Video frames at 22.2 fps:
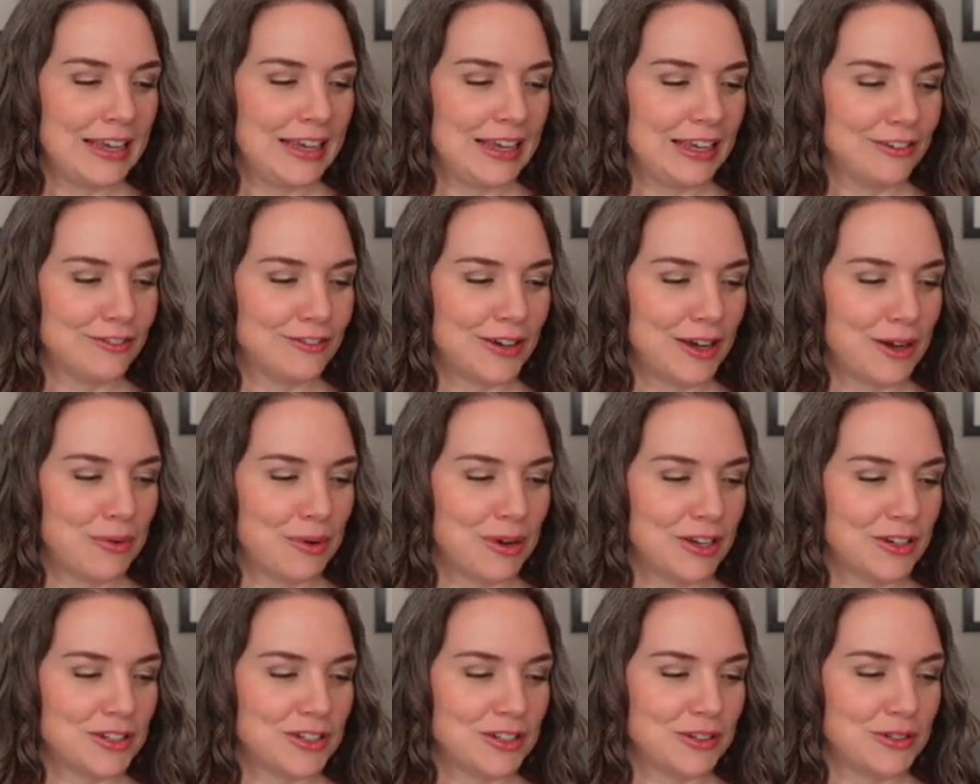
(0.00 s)
If I
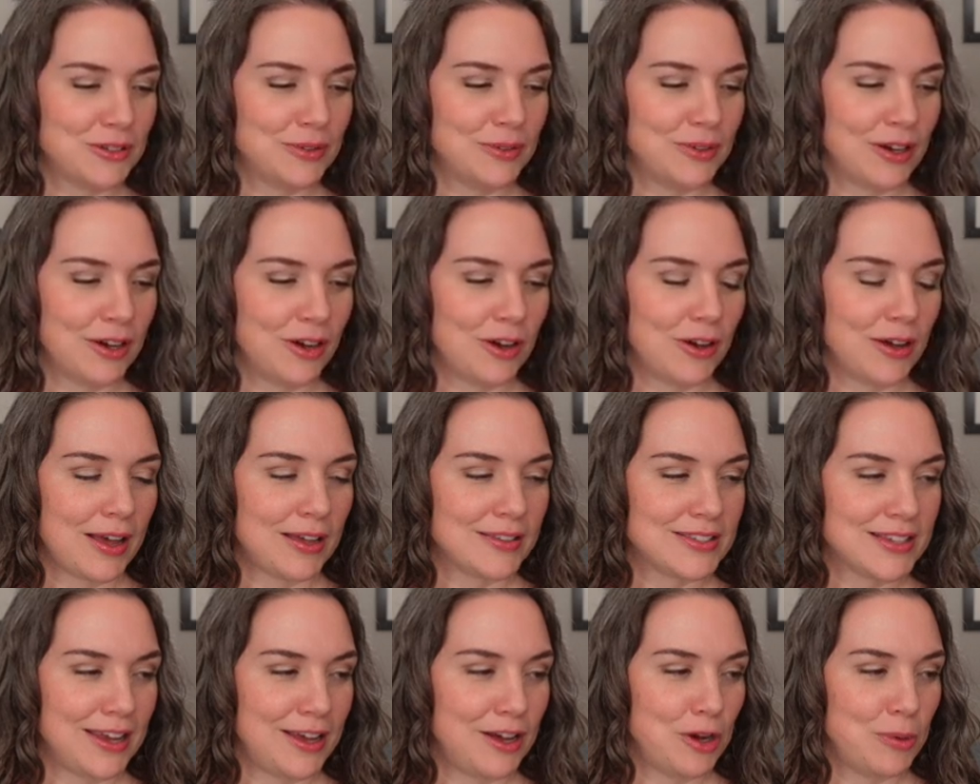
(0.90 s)
want to
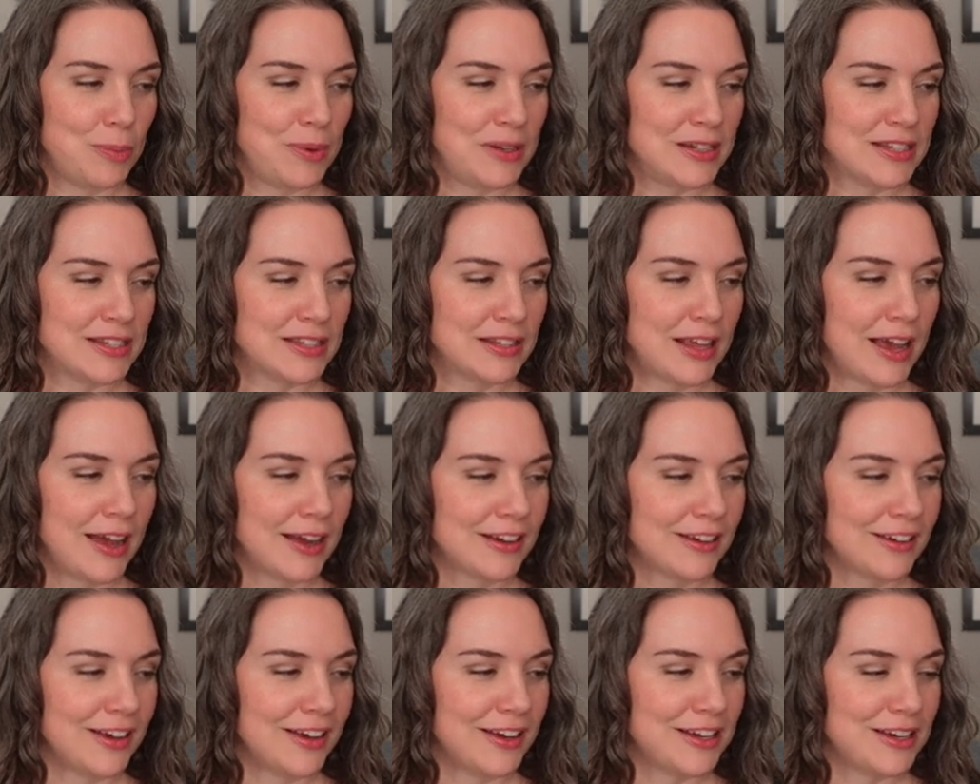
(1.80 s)
say open
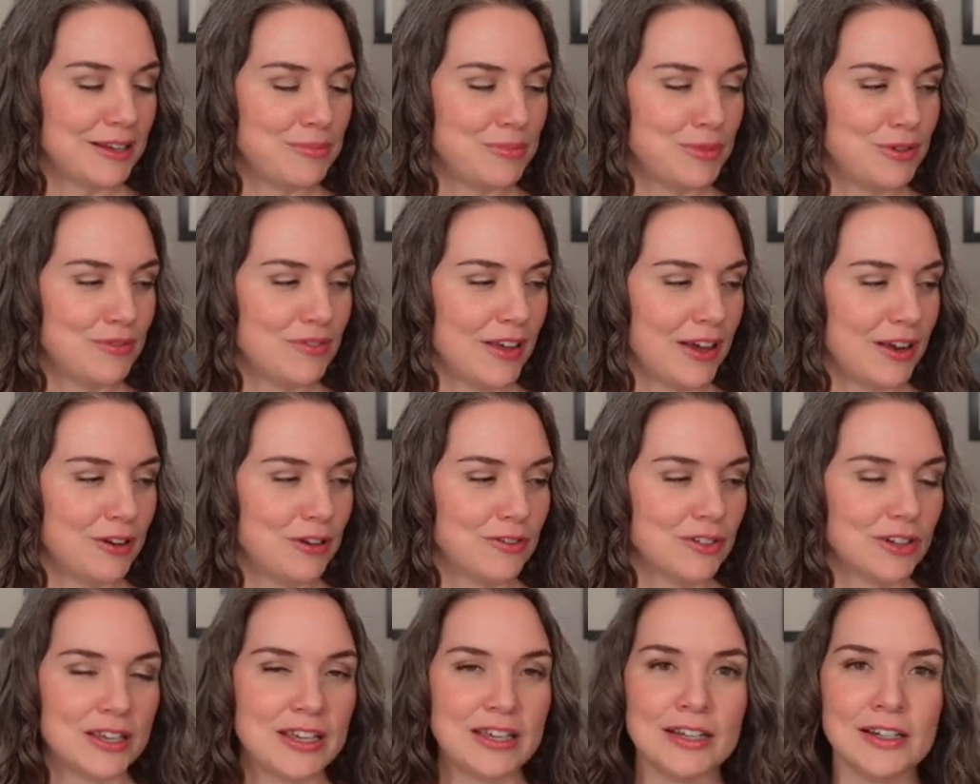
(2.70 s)
Slack, I can move that
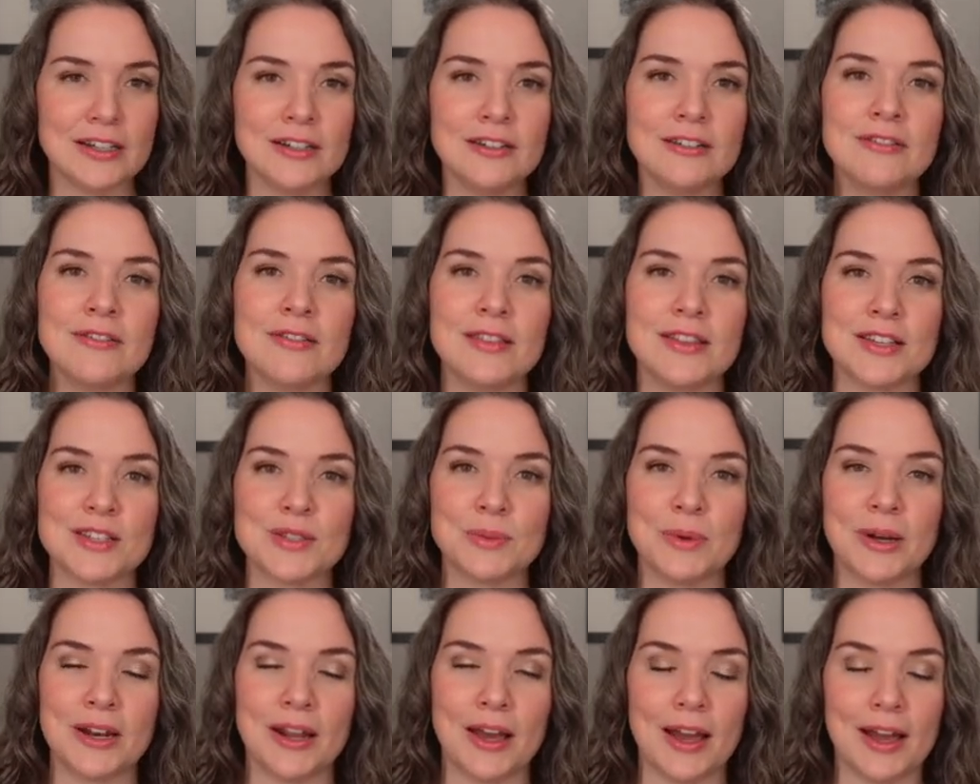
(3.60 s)
over here. This
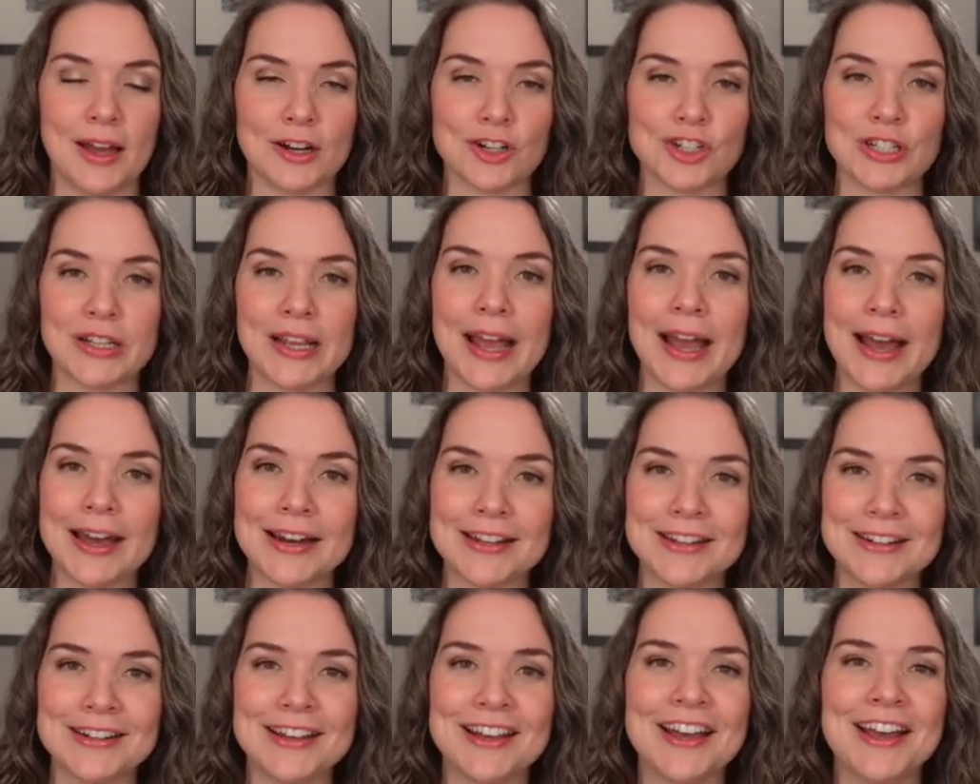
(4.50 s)
one I actually
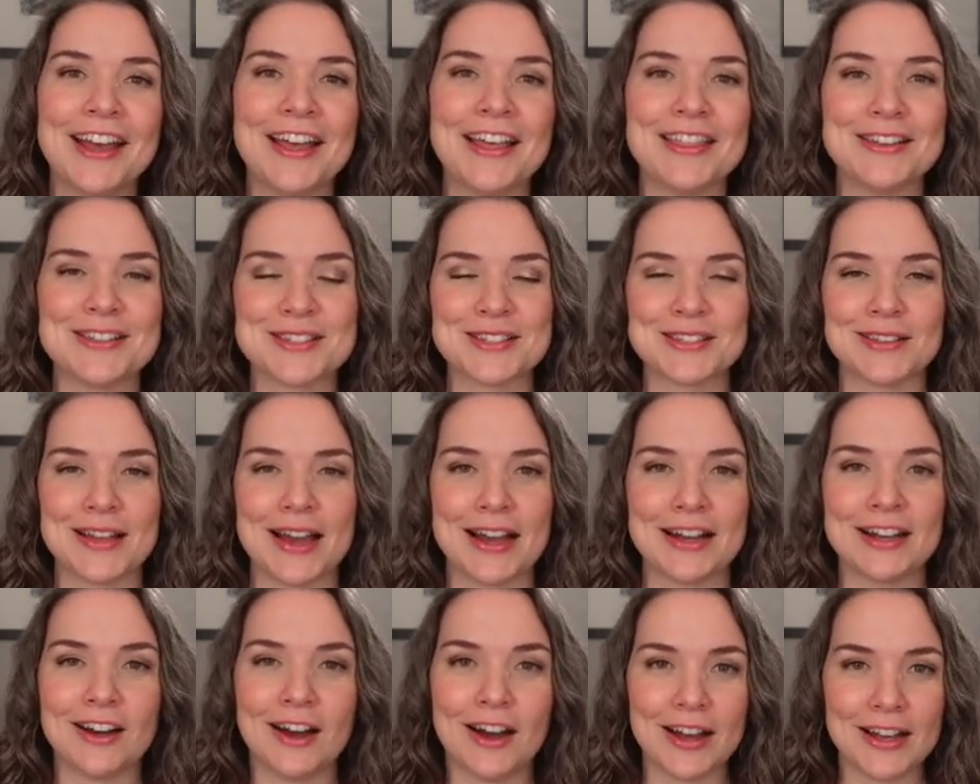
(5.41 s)
added the
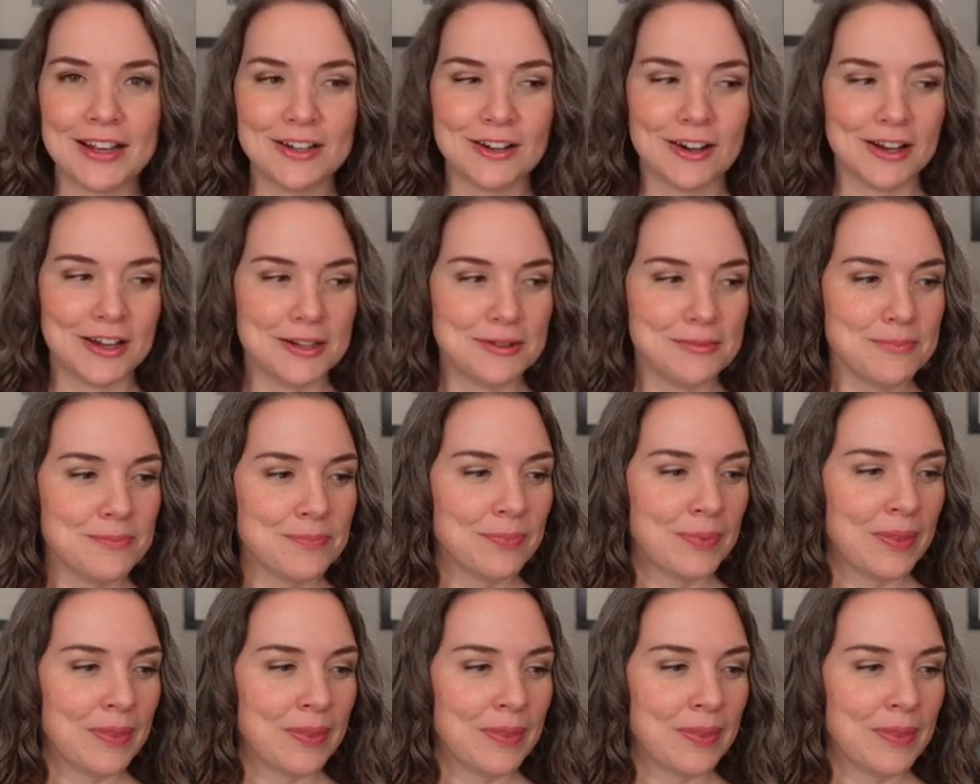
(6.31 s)
Slack icon.